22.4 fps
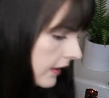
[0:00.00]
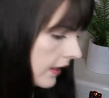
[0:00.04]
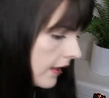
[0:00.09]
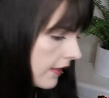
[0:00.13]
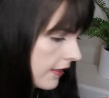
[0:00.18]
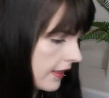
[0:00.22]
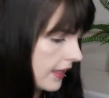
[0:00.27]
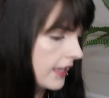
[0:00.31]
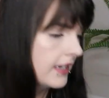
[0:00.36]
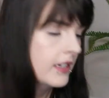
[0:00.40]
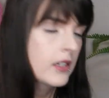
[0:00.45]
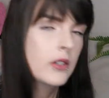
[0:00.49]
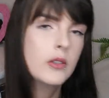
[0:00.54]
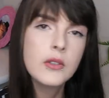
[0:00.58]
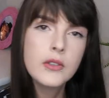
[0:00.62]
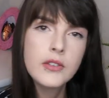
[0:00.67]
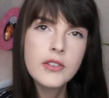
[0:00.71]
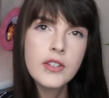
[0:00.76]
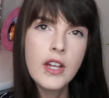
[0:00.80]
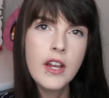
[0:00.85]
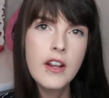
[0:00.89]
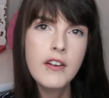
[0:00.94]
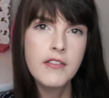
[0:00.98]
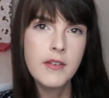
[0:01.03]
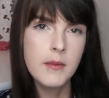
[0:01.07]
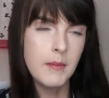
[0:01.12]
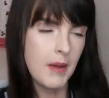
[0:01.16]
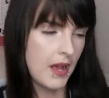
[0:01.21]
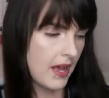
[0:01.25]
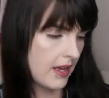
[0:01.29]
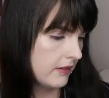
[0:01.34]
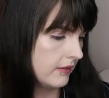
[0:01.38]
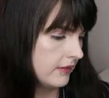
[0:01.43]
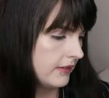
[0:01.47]
Then also from
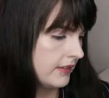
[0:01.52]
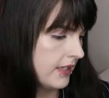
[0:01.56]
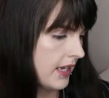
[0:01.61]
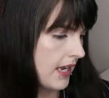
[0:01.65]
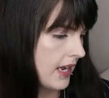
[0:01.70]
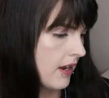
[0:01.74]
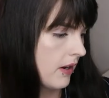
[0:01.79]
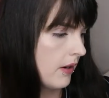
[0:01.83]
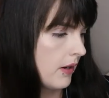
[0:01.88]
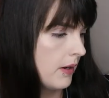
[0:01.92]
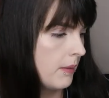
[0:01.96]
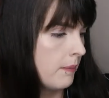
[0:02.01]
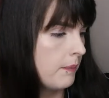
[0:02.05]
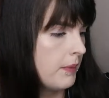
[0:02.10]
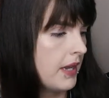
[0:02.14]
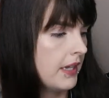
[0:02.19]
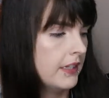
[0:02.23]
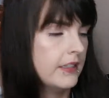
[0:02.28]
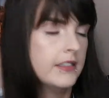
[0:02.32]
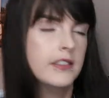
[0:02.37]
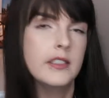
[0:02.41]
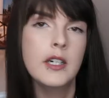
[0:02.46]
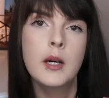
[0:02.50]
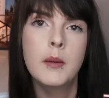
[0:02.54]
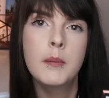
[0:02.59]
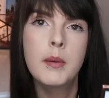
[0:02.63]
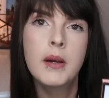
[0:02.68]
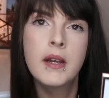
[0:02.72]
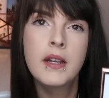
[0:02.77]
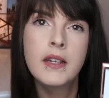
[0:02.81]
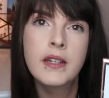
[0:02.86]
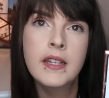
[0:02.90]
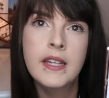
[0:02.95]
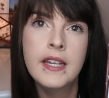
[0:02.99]
Aldi I picked up
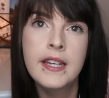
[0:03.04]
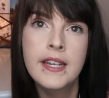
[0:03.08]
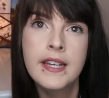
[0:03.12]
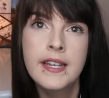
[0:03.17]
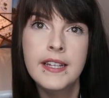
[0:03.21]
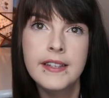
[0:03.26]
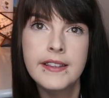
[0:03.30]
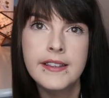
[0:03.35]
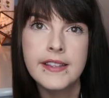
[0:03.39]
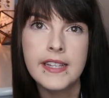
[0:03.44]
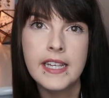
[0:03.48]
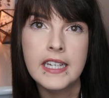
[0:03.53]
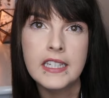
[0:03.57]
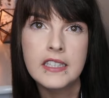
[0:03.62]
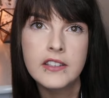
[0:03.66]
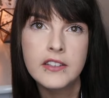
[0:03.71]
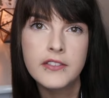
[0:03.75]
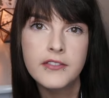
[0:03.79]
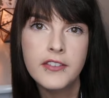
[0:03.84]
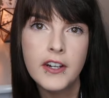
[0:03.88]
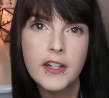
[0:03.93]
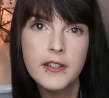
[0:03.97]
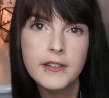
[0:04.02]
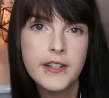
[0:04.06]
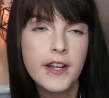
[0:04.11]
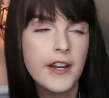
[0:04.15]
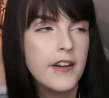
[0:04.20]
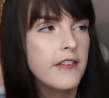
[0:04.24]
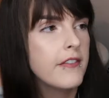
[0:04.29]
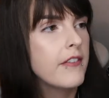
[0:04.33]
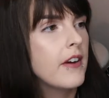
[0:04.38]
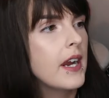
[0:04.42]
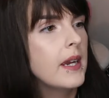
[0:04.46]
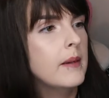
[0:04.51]
this photo
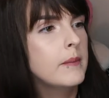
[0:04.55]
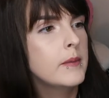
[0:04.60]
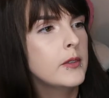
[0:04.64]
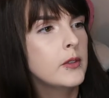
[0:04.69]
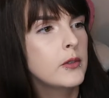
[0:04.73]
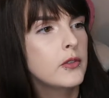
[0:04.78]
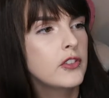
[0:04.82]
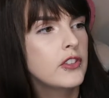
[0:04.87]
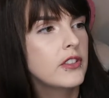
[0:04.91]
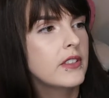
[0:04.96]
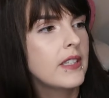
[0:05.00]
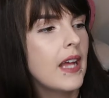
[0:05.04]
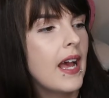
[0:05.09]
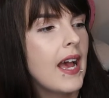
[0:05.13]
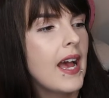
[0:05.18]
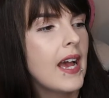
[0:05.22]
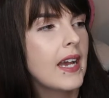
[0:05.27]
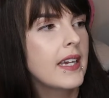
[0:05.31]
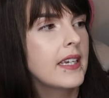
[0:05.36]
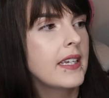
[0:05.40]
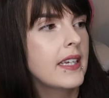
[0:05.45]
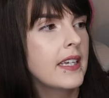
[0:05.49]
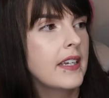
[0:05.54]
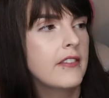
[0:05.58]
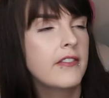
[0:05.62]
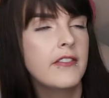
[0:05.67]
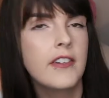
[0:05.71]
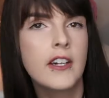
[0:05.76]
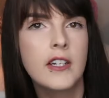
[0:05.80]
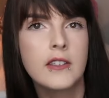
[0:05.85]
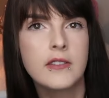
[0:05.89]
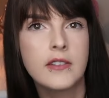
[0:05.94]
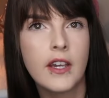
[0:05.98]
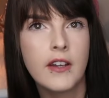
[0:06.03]
frame. So it's just a hanging
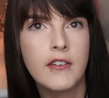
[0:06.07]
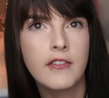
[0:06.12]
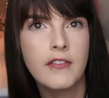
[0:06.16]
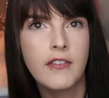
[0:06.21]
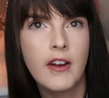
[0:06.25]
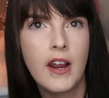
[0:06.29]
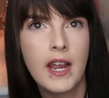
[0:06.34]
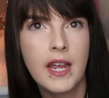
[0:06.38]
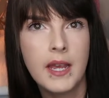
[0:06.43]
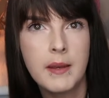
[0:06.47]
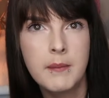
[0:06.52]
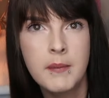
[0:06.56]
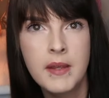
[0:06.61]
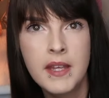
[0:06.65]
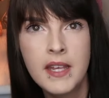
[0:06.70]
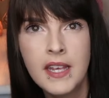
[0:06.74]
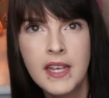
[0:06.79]
photo frame